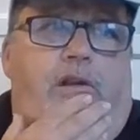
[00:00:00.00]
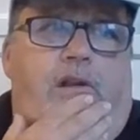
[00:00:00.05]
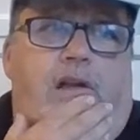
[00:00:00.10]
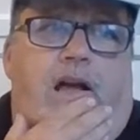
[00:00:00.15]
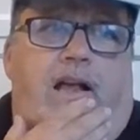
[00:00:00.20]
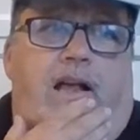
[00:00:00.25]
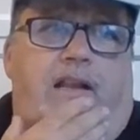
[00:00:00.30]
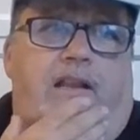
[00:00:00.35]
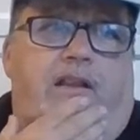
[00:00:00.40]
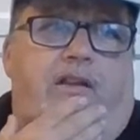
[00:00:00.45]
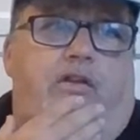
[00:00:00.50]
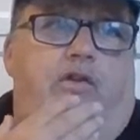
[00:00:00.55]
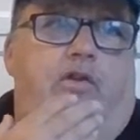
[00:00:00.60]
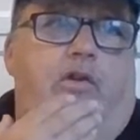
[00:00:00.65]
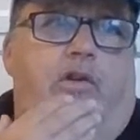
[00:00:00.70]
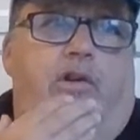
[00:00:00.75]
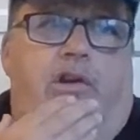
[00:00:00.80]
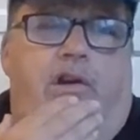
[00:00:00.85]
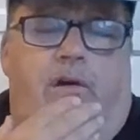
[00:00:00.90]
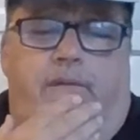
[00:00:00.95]
had a
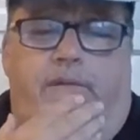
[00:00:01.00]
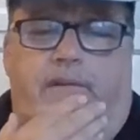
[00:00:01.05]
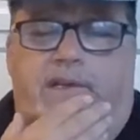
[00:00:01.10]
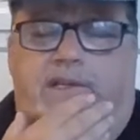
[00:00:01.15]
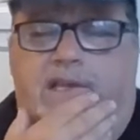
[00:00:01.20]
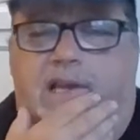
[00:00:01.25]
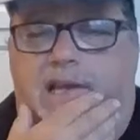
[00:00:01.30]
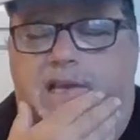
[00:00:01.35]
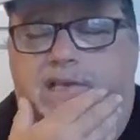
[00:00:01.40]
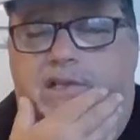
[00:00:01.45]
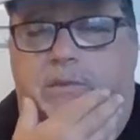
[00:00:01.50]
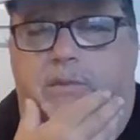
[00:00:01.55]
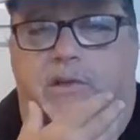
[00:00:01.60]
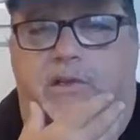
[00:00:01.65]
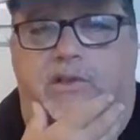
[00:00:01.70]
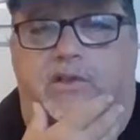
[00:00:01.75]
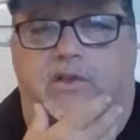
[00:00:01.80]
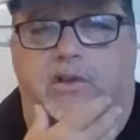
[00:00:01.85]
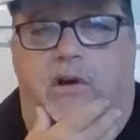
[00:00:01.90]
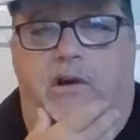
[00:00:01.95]
good conversation
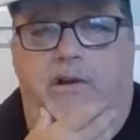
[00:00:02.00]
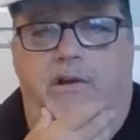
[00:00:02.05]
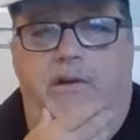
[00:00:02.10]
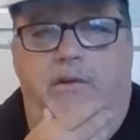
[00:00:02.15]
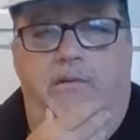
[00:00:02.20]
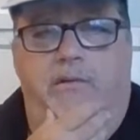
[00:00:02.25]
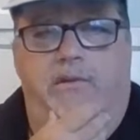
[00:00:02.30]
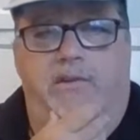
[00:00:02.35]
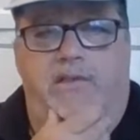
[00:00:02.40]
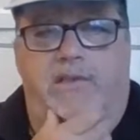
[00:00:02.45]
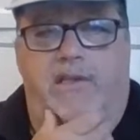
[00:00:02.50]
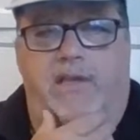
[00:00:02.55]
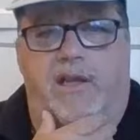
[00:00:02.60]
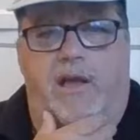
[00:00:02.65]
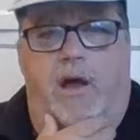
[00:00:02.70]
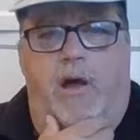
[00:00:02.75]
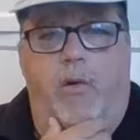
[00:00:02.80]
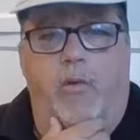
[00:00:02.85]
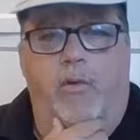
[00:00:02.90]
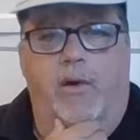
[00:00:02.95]
with John, who's the
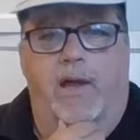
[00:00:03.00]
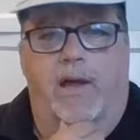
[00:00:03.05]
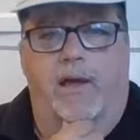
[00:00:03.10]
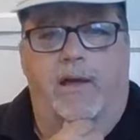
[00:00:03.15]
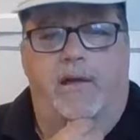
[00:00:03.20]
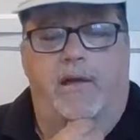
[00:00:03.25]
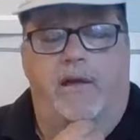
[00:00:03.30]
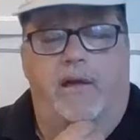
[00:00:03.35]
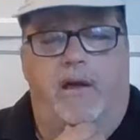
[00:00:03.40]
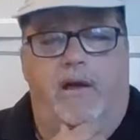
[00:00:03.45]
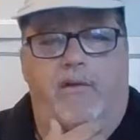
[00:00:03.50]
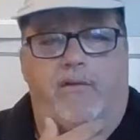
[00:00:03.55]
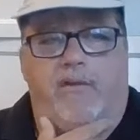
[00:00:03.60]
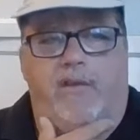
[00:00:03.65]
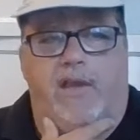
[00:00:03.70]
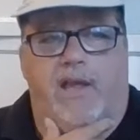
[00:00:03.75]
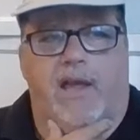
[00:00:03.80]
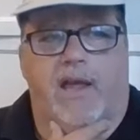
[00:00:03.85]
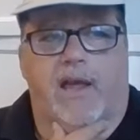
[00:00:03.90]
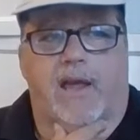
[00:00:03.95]
owner over
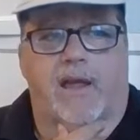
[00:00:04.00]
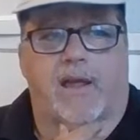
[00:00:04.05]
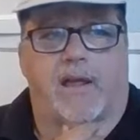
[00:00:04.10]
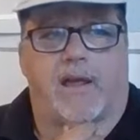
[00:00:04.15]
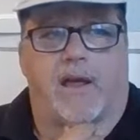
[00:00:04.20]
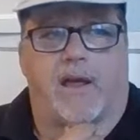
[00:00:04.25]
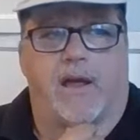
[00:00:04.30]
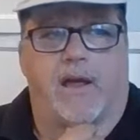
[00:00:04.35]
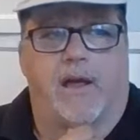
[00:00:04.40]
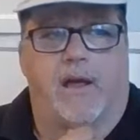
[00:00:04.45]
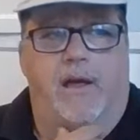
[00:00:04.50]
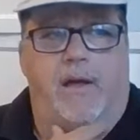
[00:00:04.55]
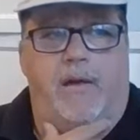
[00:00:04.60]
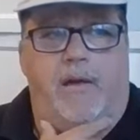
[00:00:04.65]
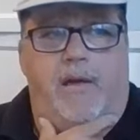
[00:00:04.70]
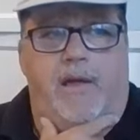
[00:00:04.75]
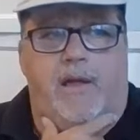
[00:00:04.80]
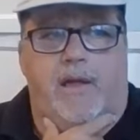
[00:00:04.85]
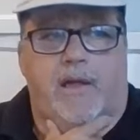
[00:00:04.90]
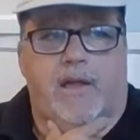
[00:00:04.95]

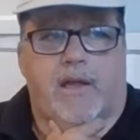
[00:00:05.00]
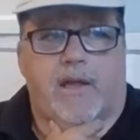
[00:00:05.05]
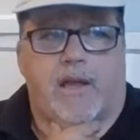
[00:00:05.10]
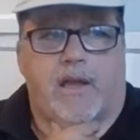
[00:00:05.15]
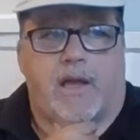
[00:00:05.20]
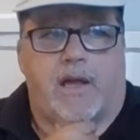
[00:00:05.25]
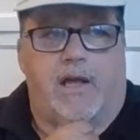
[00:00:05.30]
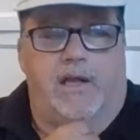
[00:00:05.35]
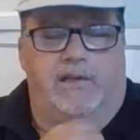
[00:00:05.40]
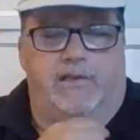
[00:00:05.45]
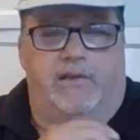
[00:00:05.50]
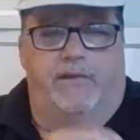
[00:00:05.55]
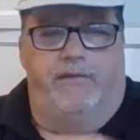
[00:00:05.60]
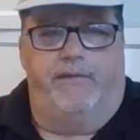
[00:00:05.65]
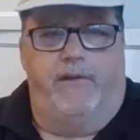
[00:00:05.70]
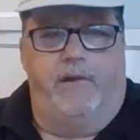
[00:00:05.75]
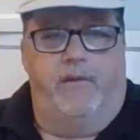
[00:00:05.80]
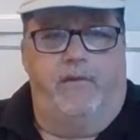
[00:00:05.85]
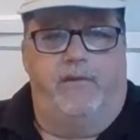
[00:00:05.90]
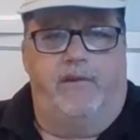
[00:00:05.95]
there. There's a
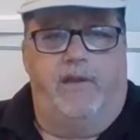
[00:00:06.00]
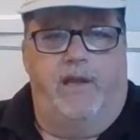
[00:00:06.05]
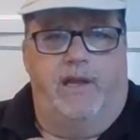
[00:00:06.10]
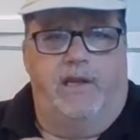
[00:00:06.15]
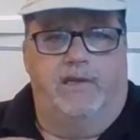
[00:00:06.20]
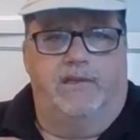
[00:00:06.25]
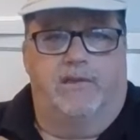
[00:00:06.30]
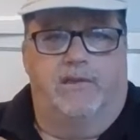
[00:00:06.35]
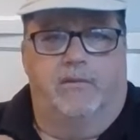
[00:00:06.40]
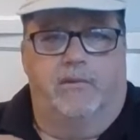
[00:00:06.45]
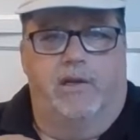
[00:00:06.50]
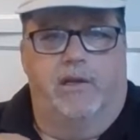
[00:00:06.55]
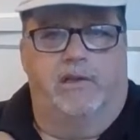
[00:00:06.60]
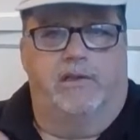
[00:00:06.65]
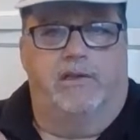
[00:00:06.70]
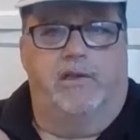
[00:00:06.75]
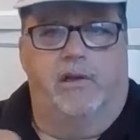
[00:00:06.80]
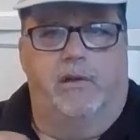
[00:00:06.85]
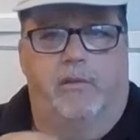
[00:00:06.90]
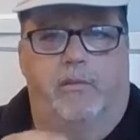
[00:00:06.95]
few things I'm going to
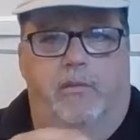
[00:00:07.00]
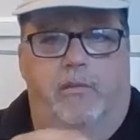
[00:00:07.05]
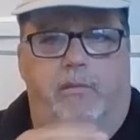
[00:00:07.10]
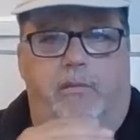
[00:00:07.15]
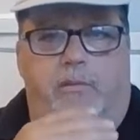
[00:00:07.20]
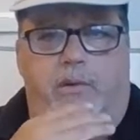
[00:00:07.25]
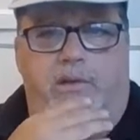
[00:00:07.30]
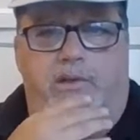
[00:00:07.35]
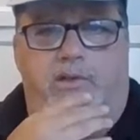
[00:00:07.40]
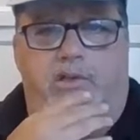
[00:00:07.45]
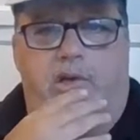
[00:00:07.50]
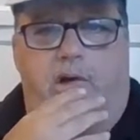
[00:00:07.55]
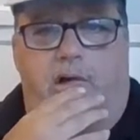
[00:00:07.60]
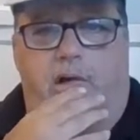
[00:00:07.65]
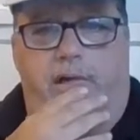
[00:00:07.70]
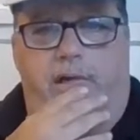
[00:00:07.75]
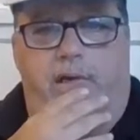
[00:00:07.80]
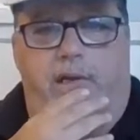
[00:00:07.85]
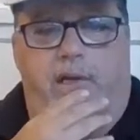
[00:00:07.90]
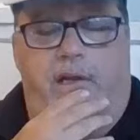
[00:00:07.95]
do with
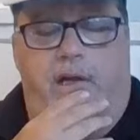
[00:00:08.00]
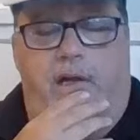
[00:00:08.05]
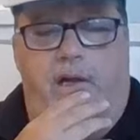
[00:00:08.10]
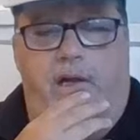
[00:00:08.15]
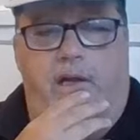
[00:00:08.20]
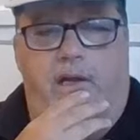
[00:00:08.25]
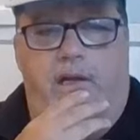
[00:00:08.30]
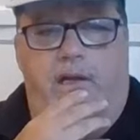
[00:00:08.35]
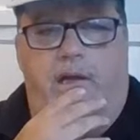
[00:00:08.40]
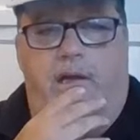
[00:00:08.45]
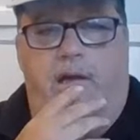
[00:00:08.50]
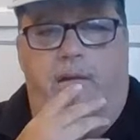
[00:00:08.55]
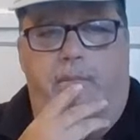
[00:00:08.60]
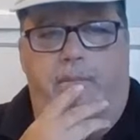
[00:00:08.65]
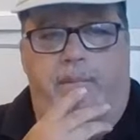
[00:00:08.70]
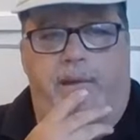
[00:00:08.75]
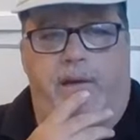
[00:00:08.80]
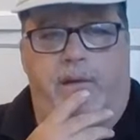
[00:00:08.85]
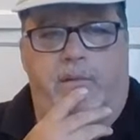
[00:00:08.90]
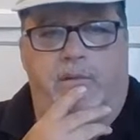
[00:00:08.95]
John
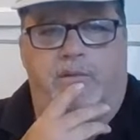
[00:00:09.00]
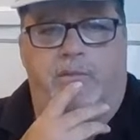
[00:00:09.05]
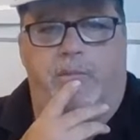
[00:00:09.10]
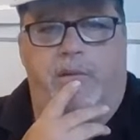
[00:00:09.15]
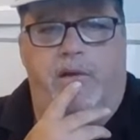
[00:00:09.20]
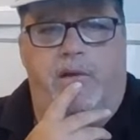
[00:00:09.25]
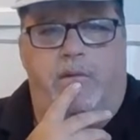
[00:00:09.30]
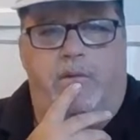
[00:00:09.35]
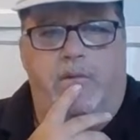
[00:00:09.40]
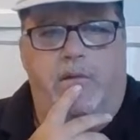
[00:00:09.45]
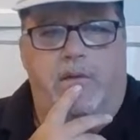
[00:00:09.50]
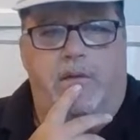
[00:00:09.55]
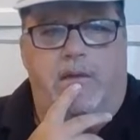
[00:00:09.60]
at Bell's Mill,